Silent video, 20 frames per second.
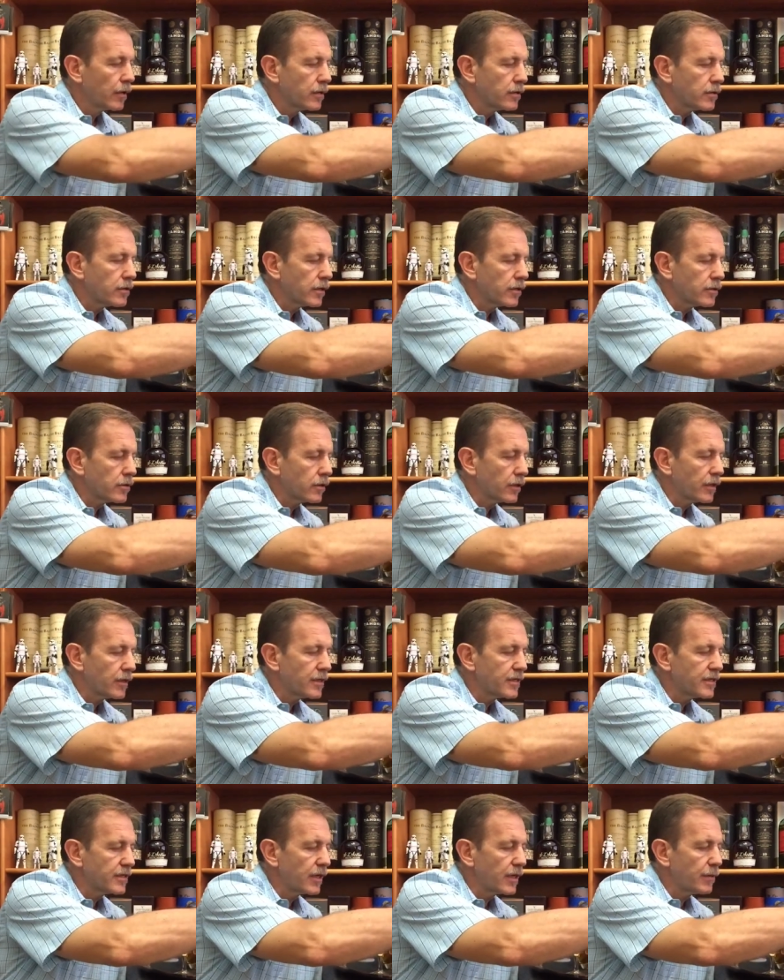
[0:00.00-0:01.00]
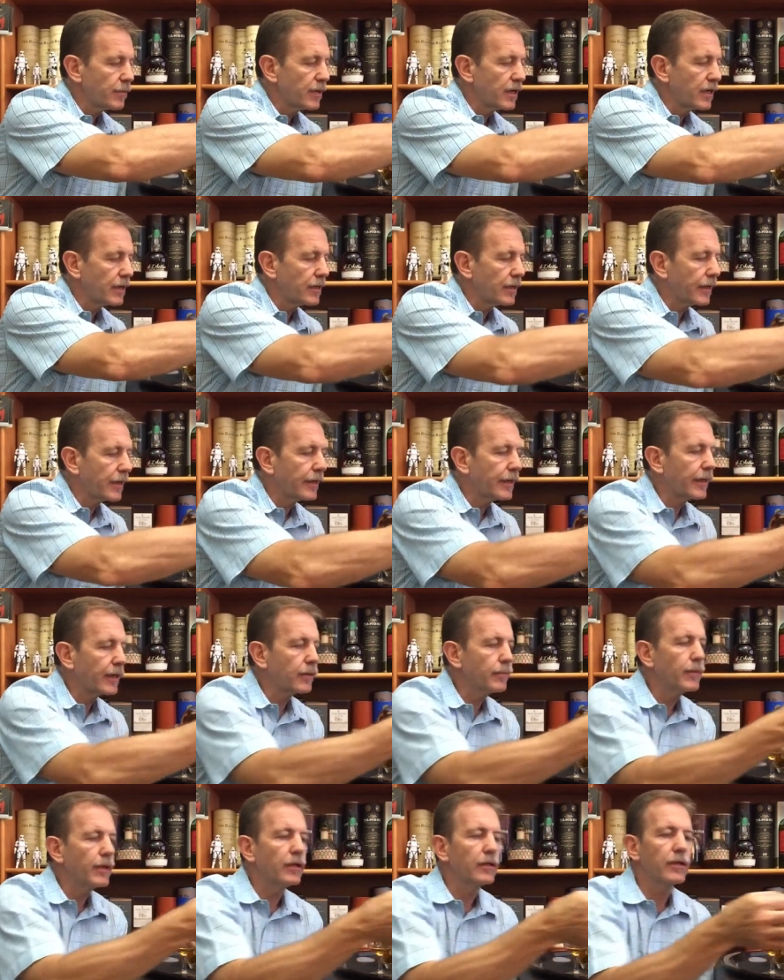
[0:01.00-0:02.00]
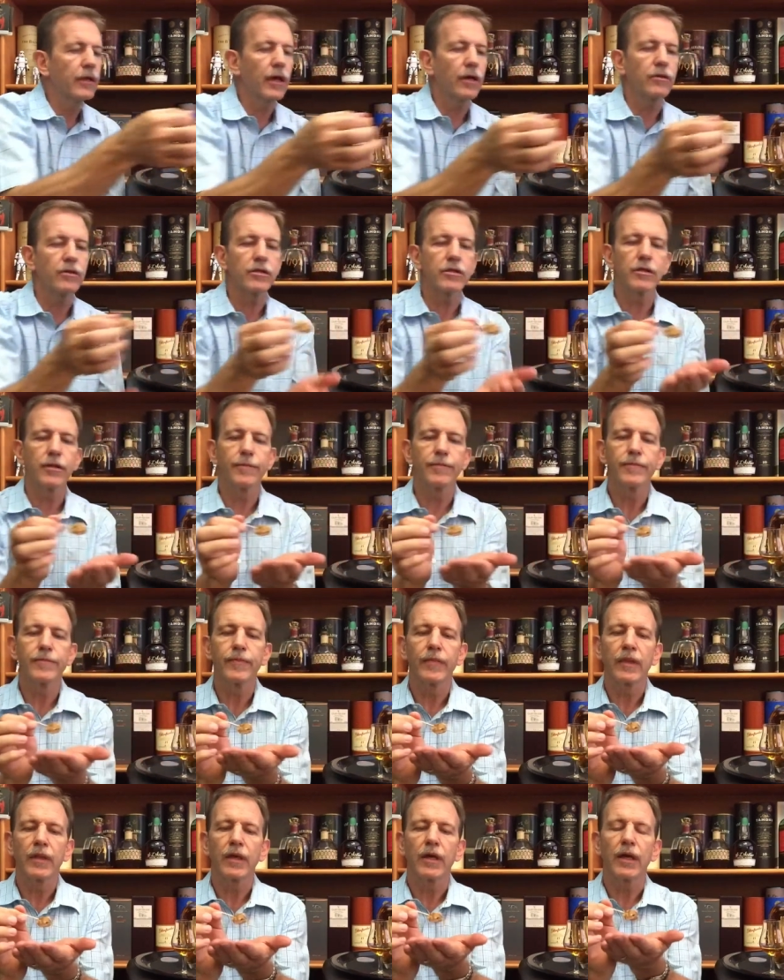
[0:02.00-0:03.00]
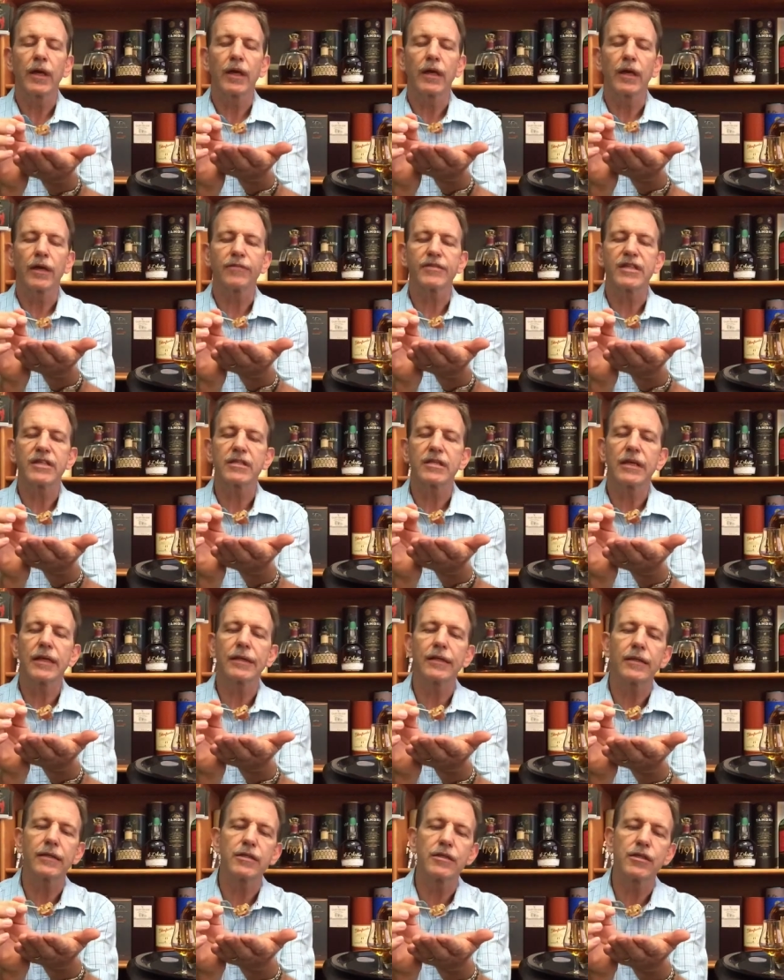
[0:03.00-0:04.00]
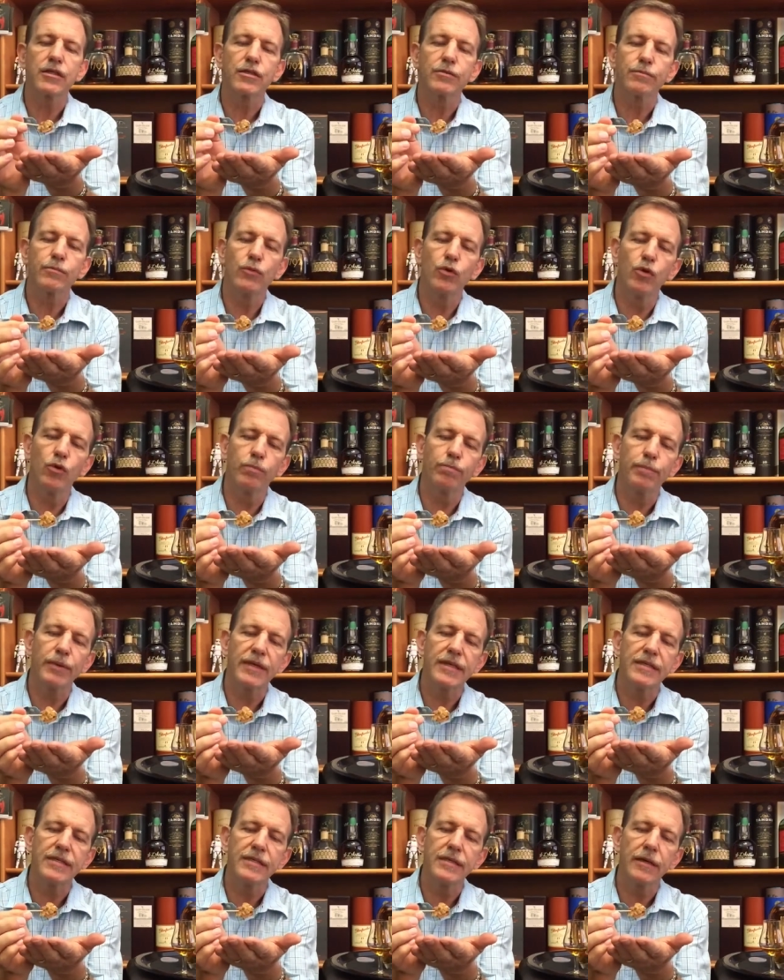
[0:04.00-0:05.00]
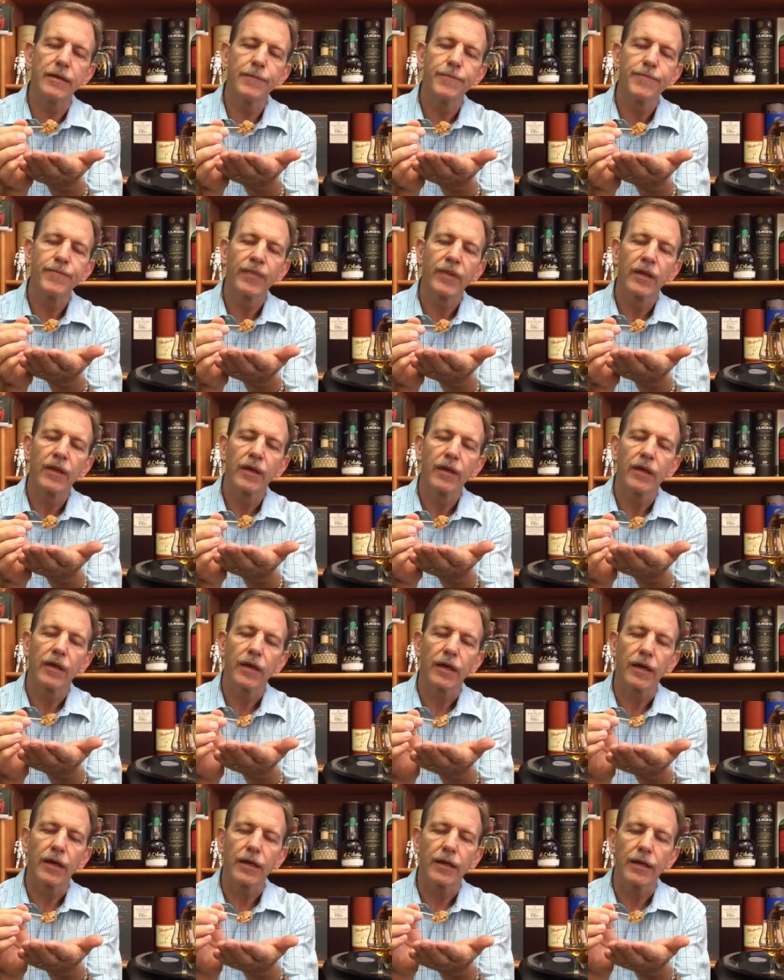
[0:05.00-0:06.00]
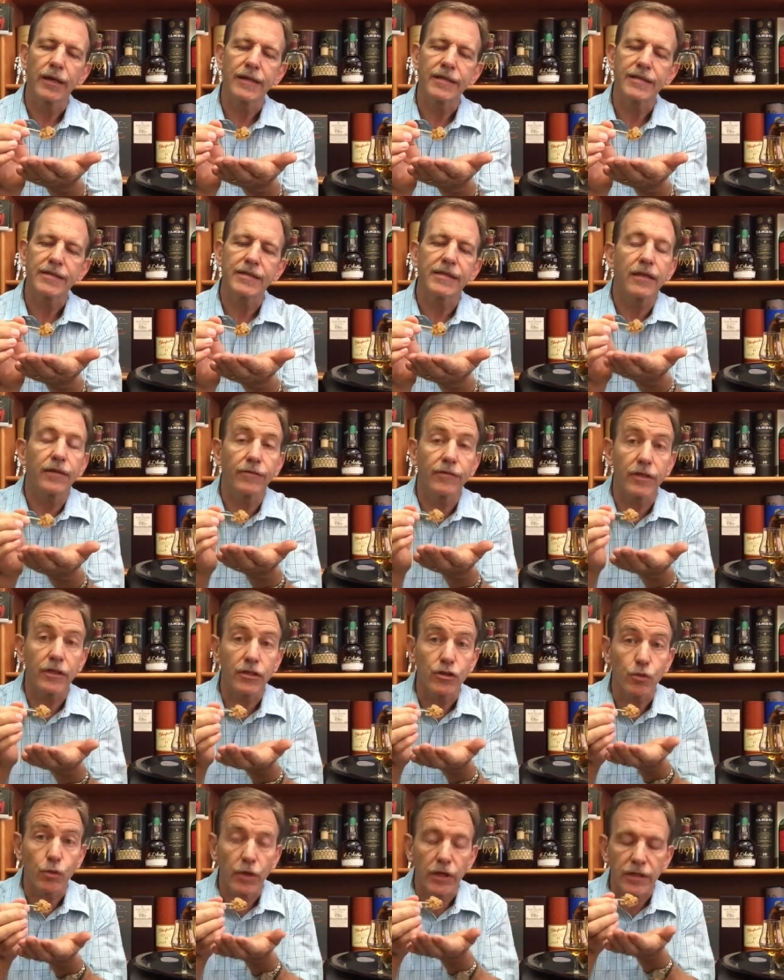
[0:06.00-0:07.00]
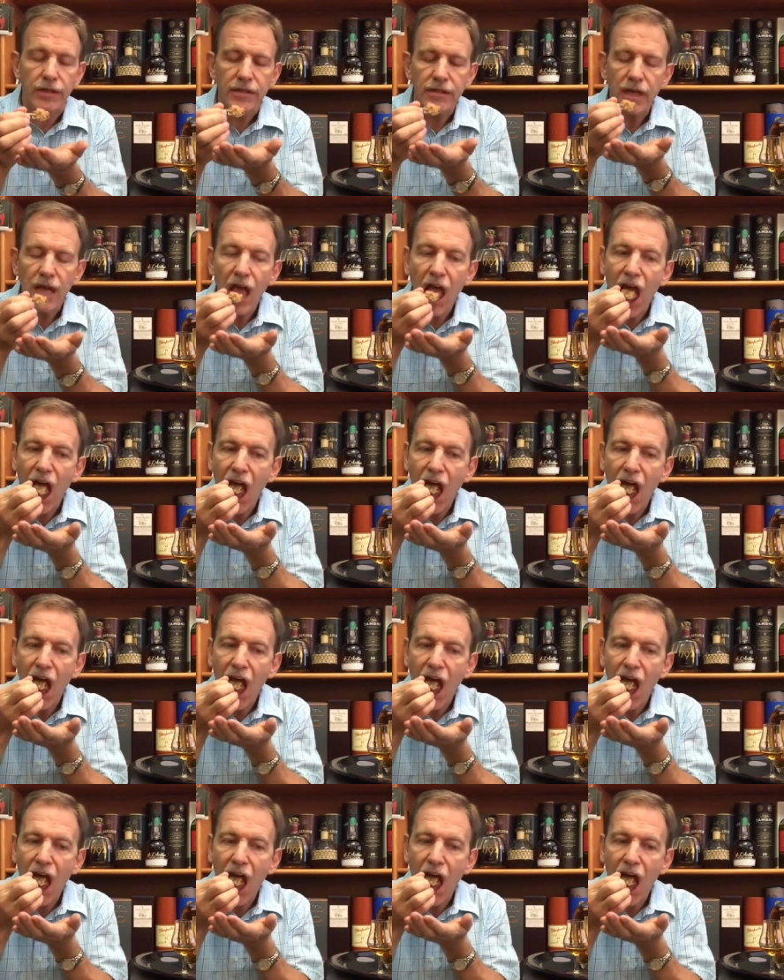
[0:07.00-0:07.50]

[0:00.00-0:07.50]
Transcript: So it's got the cinnamon and the caramel notes, and I've just cut a small piece, and let's see if this works.